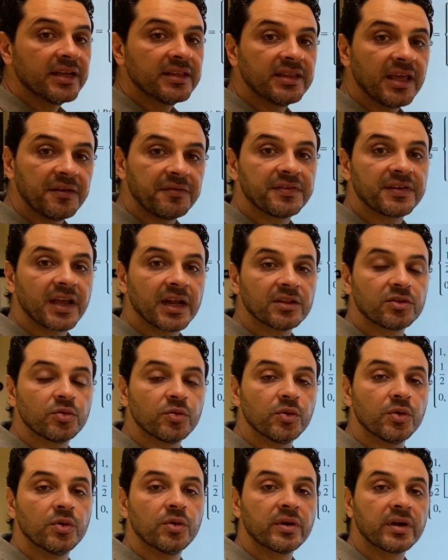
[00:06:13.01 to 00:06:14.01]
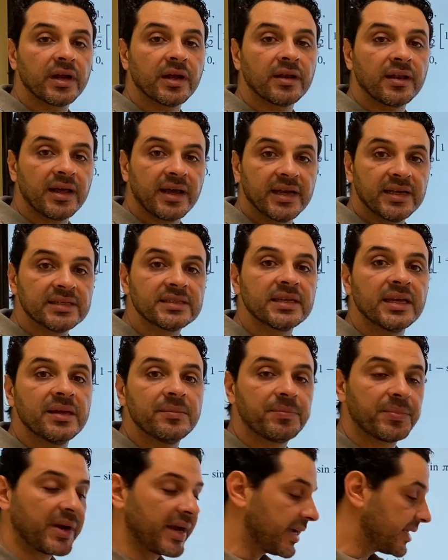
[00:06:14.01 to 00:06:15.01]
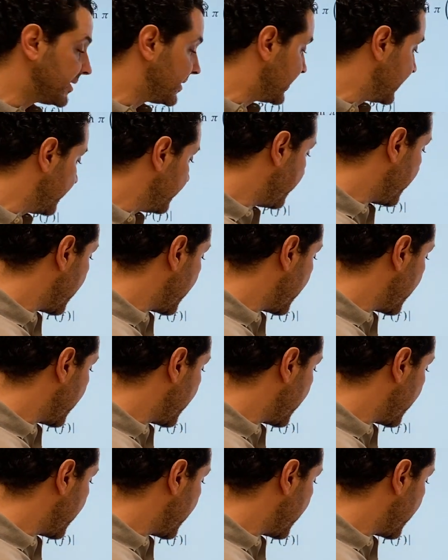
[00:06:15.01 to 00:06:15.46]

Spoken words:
difficult to realize in practice.